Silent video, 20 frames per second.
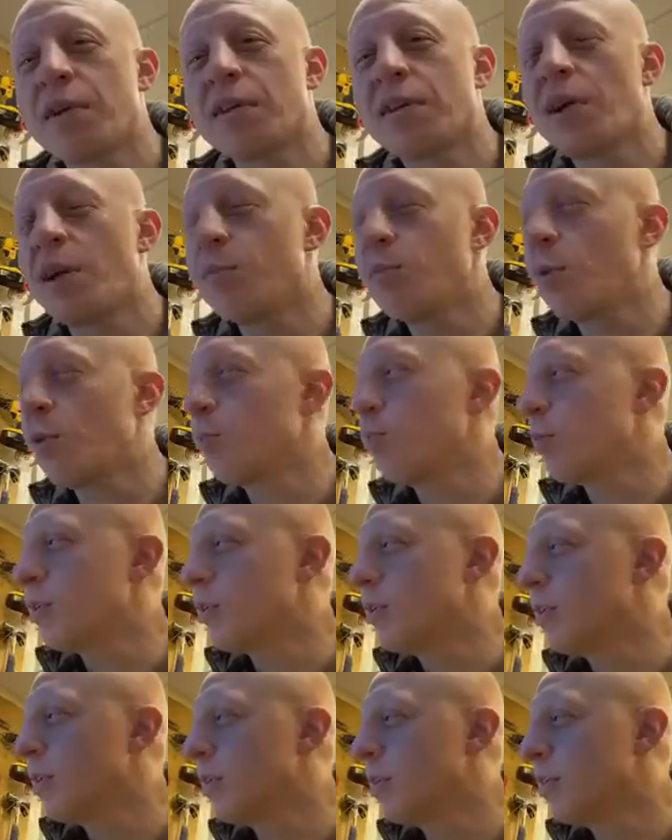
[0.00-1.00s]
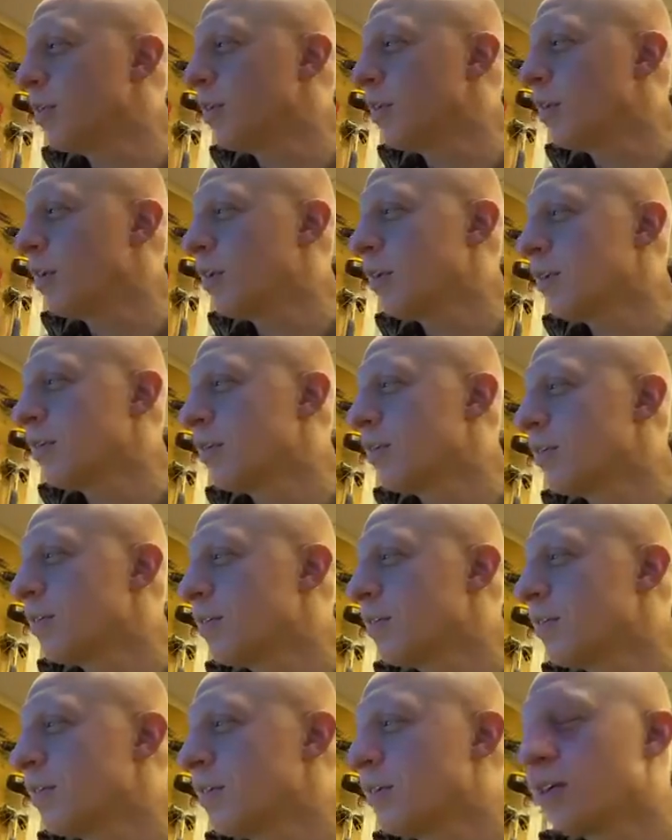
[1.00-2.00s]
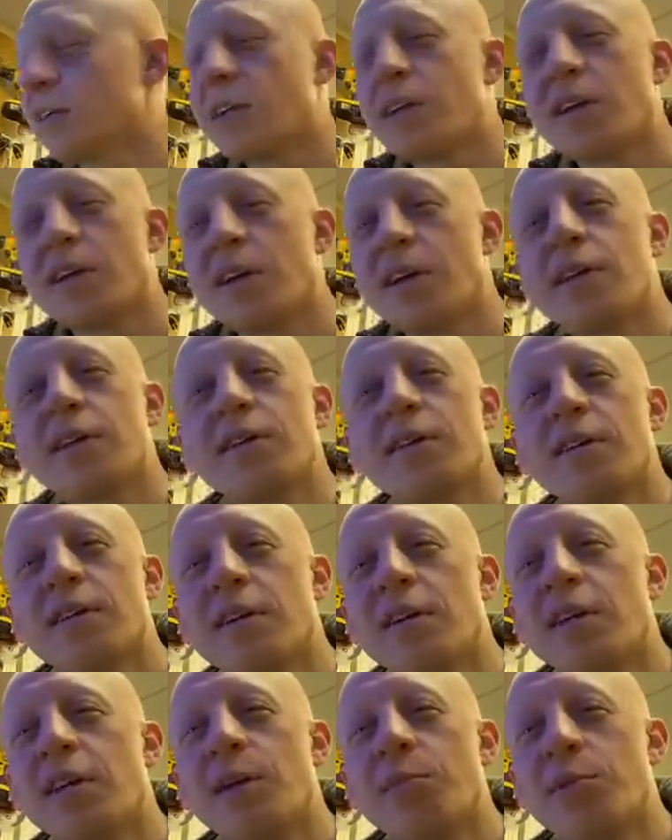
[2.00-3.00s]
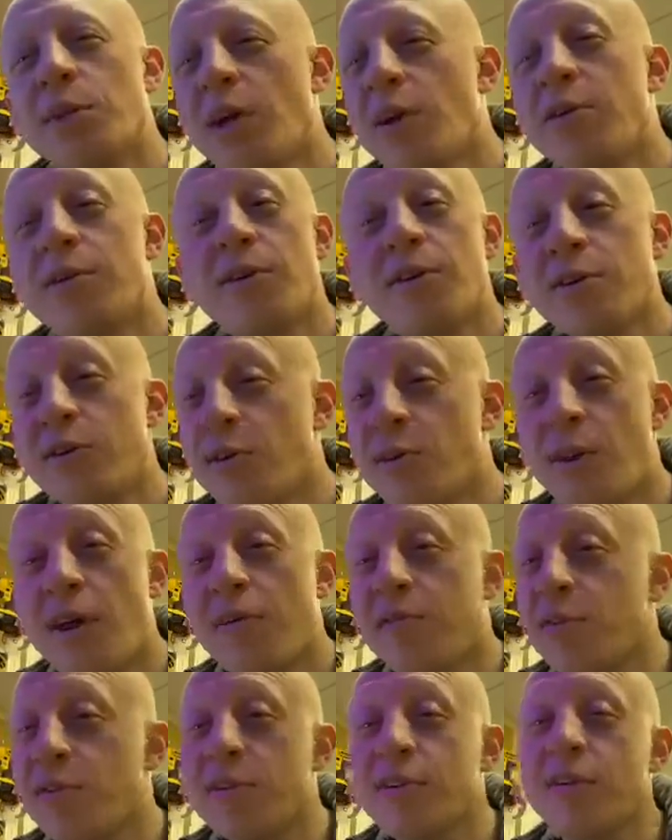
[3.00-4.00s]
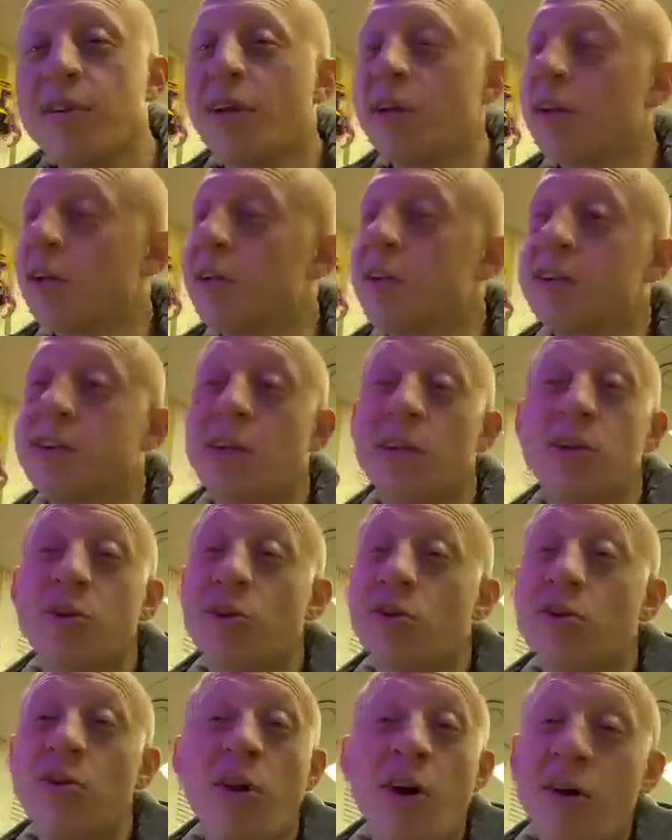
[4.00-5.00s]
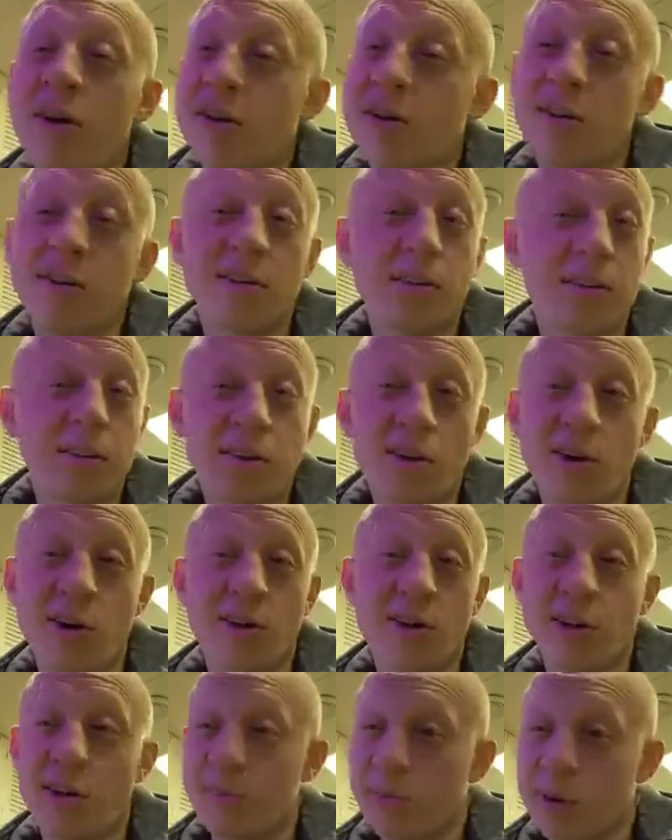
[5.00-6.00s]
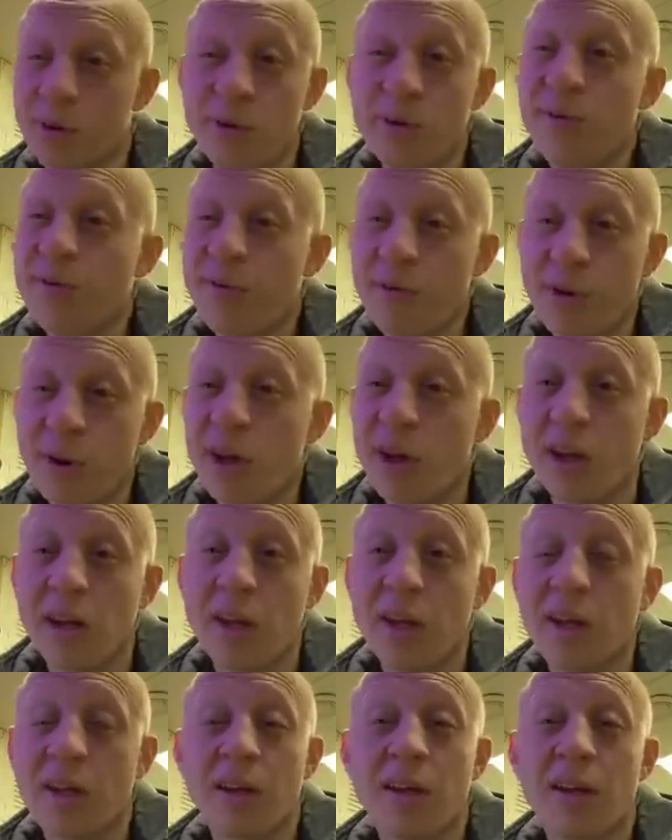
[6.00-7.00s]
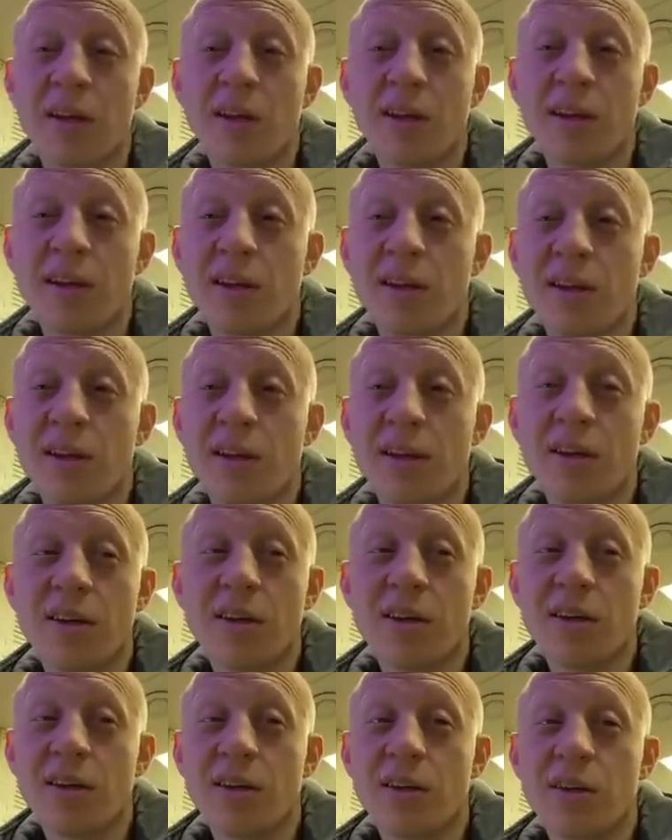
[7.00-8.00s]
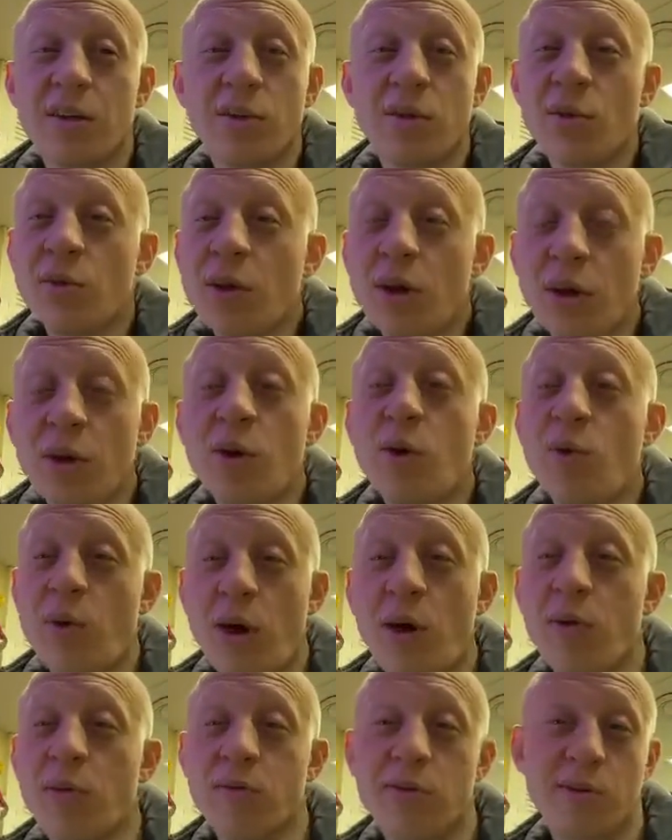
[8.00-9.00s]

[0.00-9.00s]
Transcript: that moment, and then I came down on her level, and I said, you're not locked up. You're free. You can go out.